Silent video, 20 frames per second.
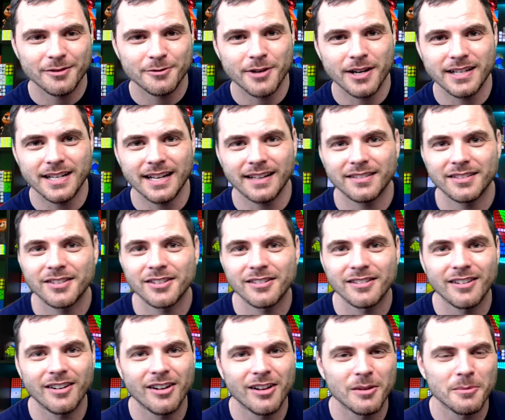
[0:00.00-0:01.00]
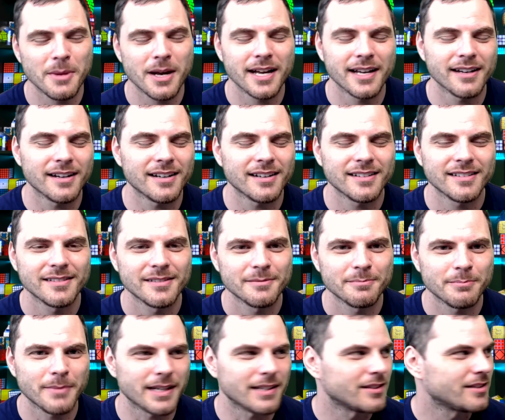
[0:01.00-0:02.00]
right next to all my
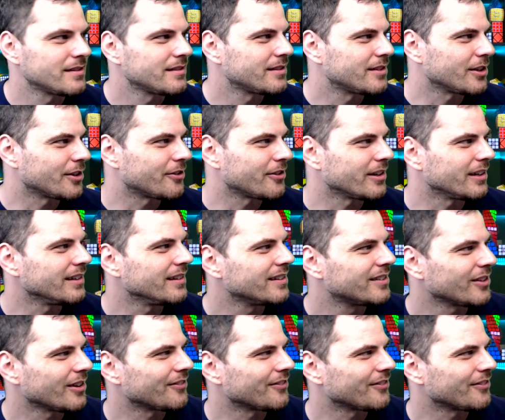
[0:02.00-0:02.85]
degrees.